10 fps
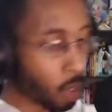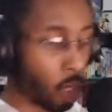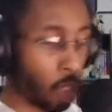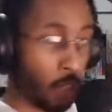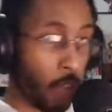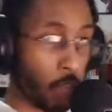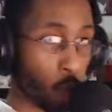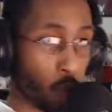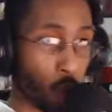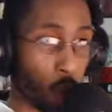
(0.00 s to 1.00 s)
That's what
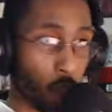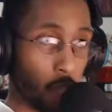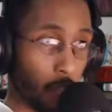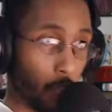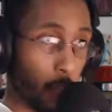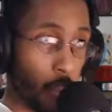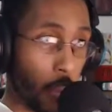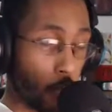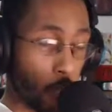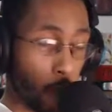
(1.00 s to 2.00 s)
it's looking like. It
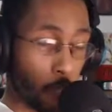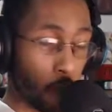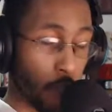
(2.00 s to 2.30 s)
might turn